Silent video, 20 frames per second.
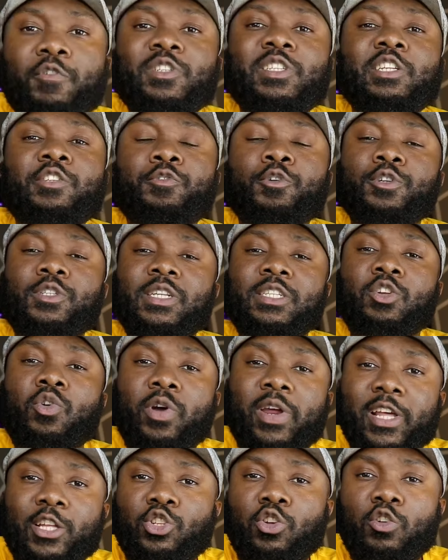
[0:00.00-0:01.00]
First things first, let's go
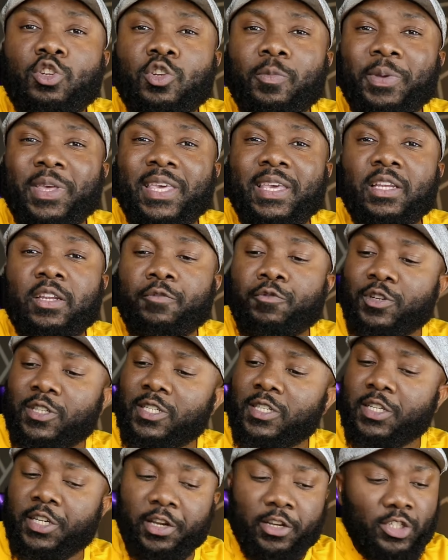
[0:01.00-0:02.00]
ahead and talk some key
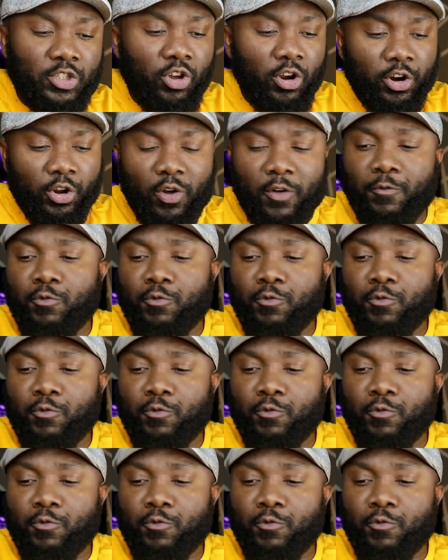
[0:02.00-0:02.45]
differences here, starting